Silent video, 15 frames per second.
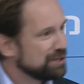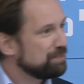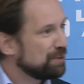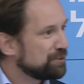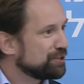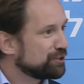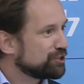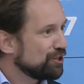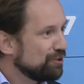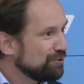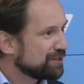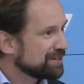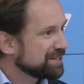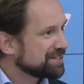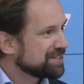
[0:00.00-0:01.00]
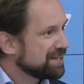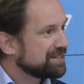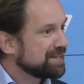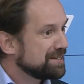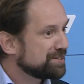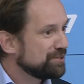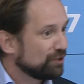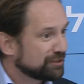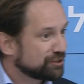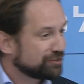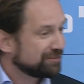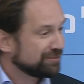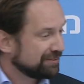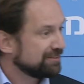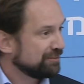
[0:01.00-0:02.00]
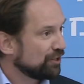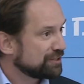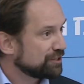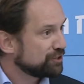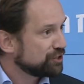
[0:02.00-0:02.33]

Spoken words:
about the joke is, it is not a